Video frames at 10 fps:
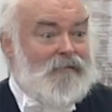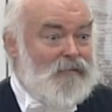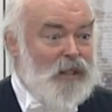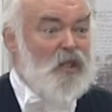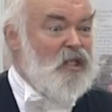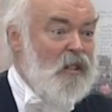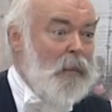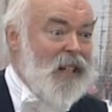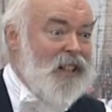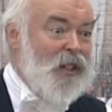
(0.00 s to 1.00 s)
we're not
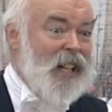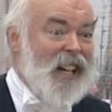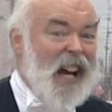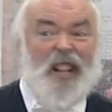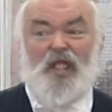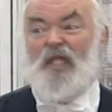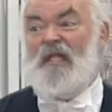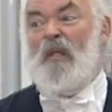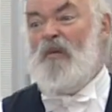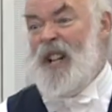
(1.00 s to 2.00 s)
stopping doing it now because it's
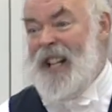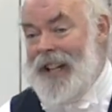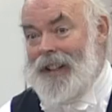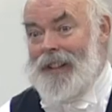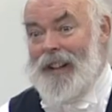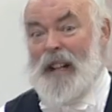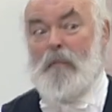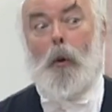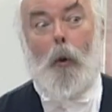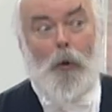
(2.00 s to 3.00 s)
not really an
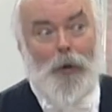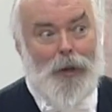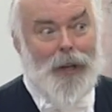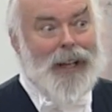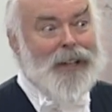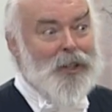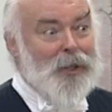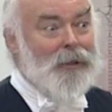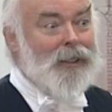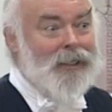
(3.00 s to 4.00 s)
important thing
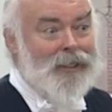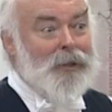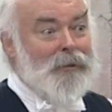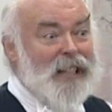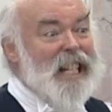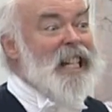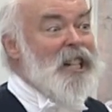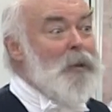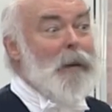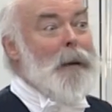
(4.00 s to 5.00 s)
to, to
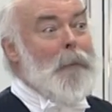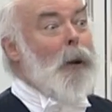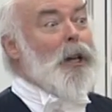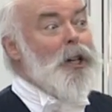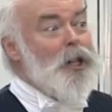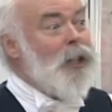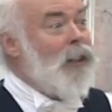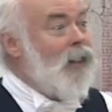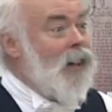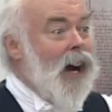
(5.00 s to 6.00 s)
need to be abolished.
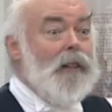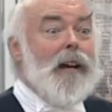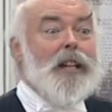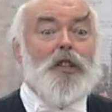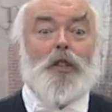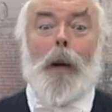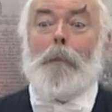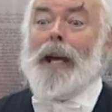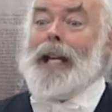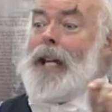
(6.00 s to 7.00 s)
I write, Sois
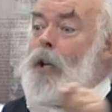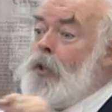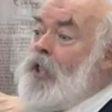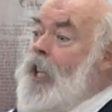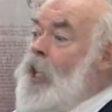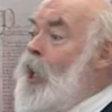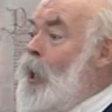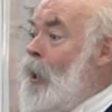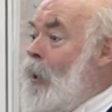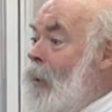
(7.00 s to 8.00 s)
au
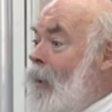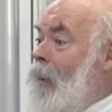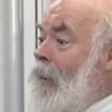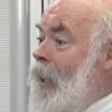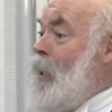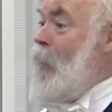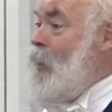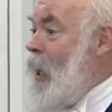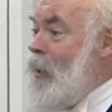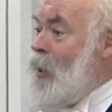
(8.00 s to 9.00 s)
Seigneur, let it be
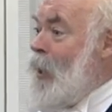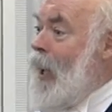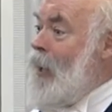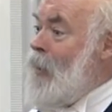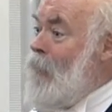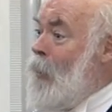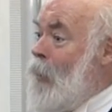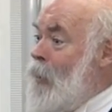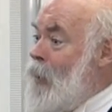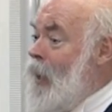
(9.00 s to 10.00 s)
sent to the House of
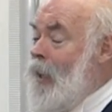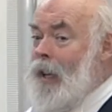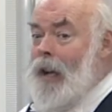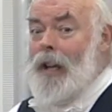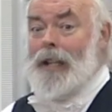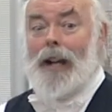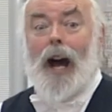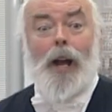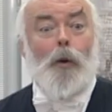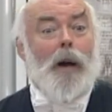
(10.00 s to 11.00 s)
Lords. And then
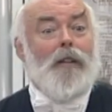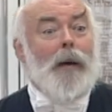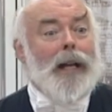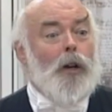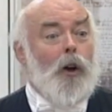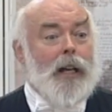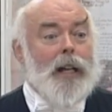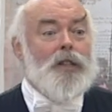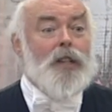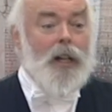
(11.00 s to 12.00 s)
I, or one of my
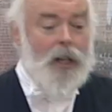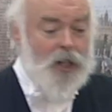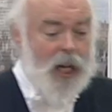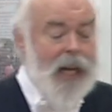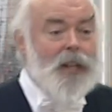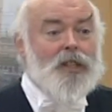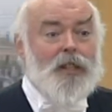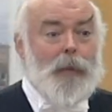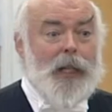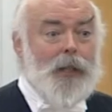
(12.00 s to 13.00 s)
colleagues, takes
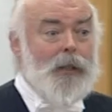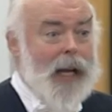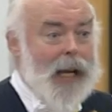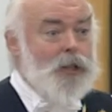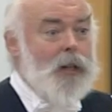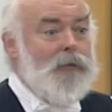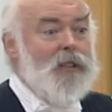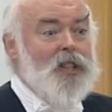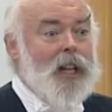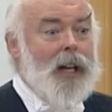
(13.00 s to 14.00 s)
the bill, actually
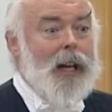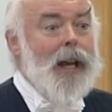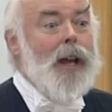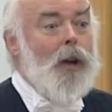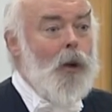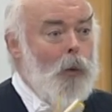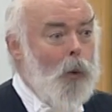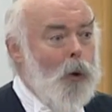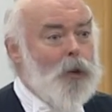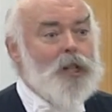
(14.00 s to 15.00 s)
physically,
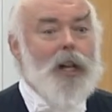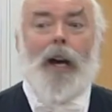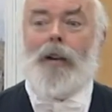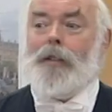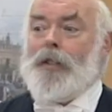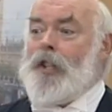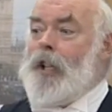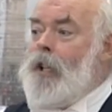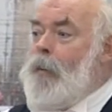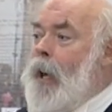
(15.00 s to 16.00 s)
walks down in a
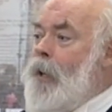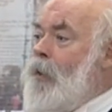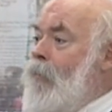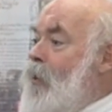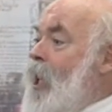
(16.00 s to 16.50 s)
certain amount of